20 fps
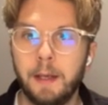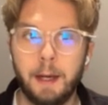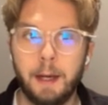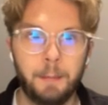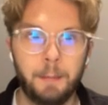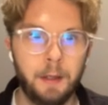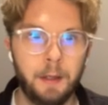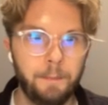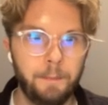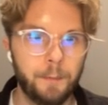the
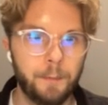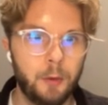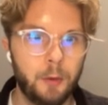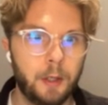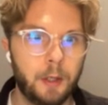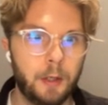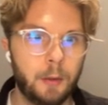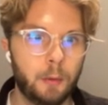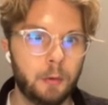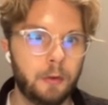camera,
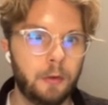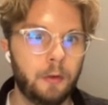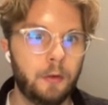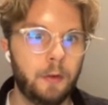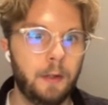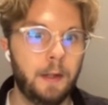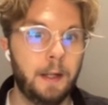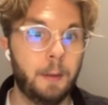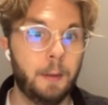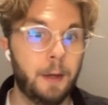you can also
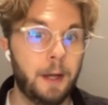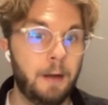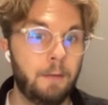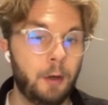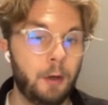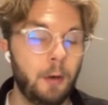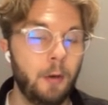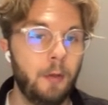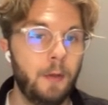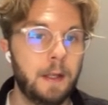see that we
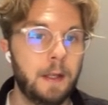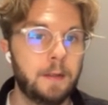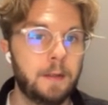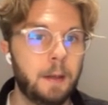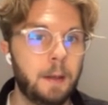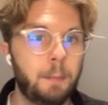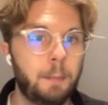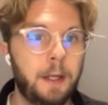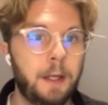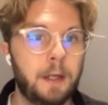have a lot of things
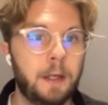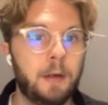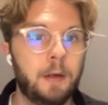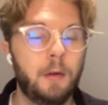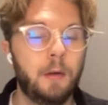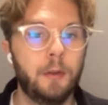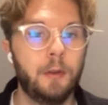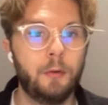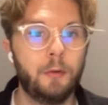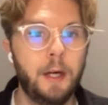happening
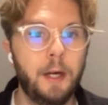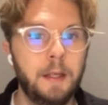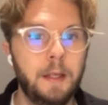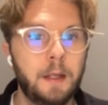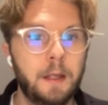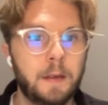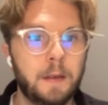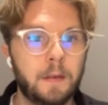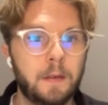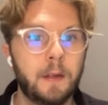on the
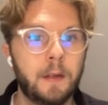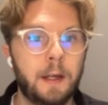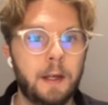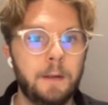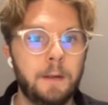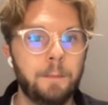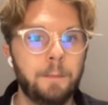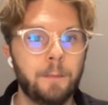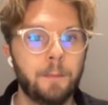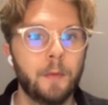right-hand
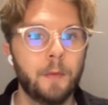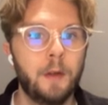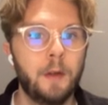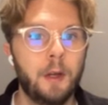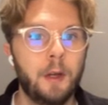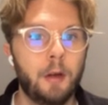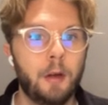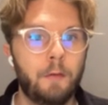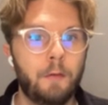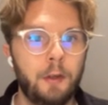side.
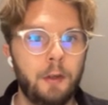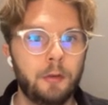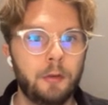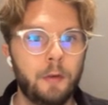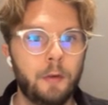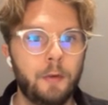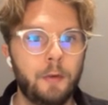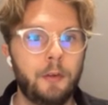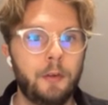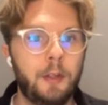
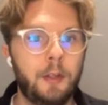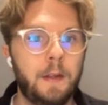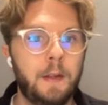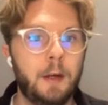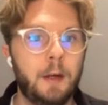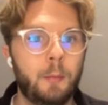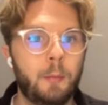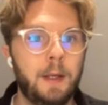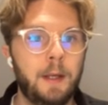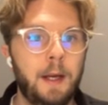First off, you see
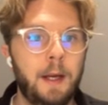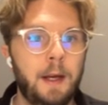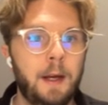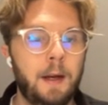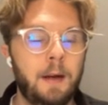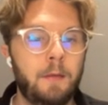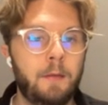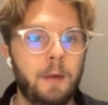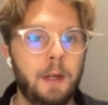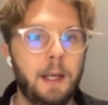that we
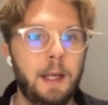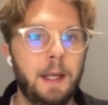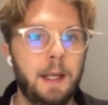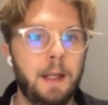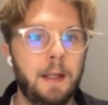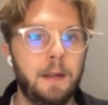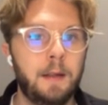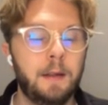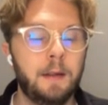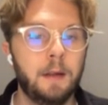have
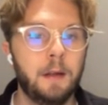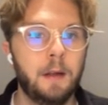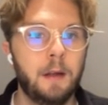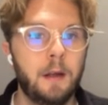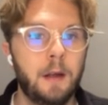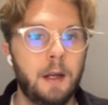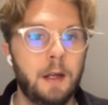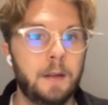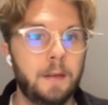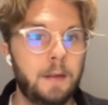a
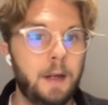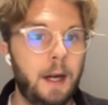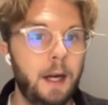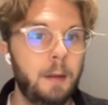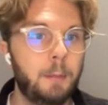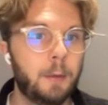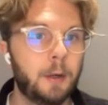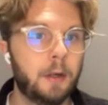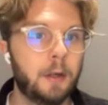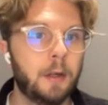
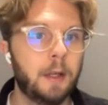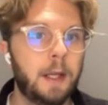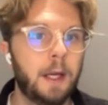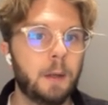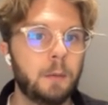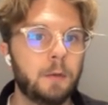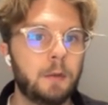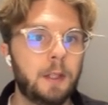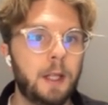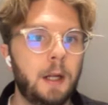timer that
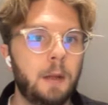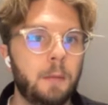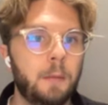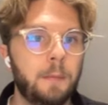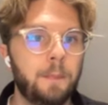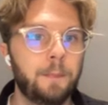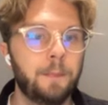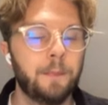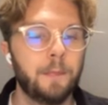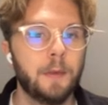counts down,
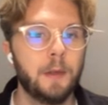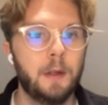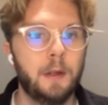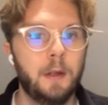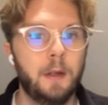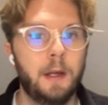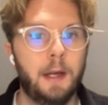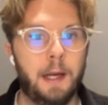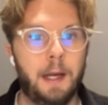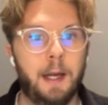
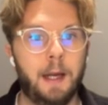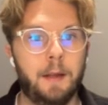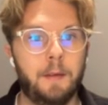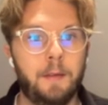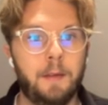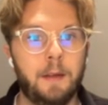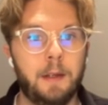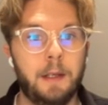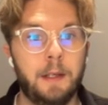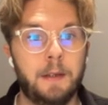
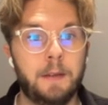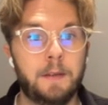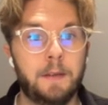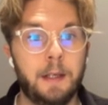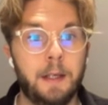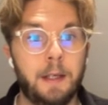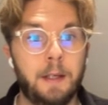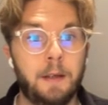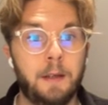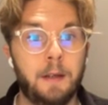and it's
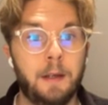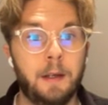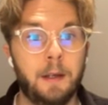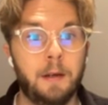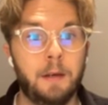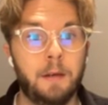a